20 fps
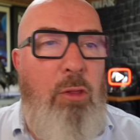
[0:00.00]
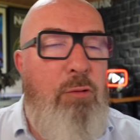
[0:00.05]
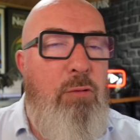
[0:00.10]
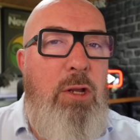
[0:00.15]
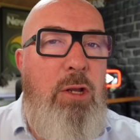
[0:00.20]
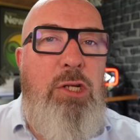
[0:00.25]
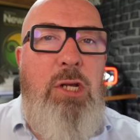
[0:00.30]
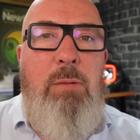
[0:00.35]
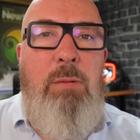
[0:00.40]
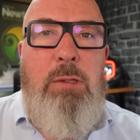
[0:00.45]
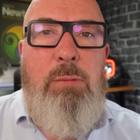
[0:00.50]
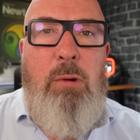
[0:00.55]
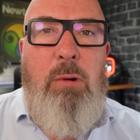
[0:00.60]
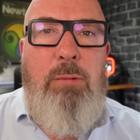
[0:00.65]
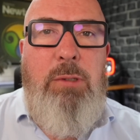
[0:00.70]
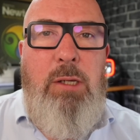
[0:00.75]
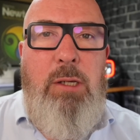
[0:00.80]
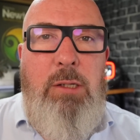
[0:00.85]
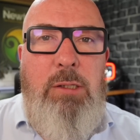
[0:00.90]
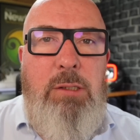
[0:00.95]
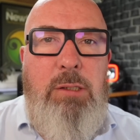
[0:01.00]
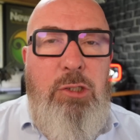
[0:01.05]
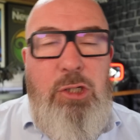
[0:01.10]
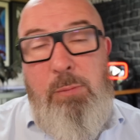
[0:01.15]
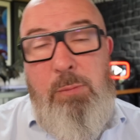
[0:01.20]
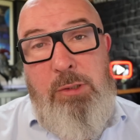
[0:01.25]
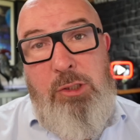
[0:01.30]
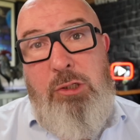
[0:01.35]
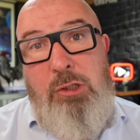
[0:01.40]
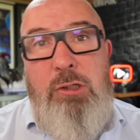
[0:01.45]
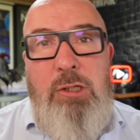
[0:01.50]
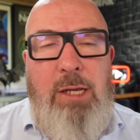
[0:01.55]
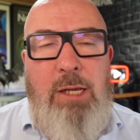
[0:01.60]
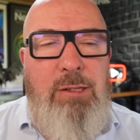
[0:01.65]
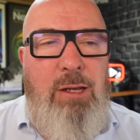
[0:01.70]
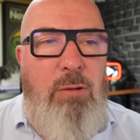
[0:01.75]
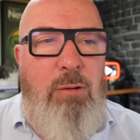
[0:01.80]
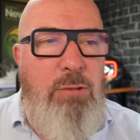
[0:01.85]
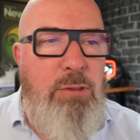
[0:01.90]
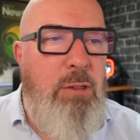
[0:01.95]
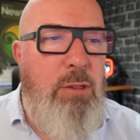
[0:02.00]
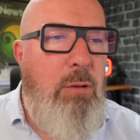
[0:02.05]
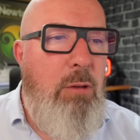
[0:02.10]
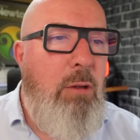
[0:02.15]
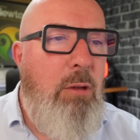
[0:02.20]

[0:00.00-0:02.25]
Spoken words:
3 cheapest properties, cheapest chateaus,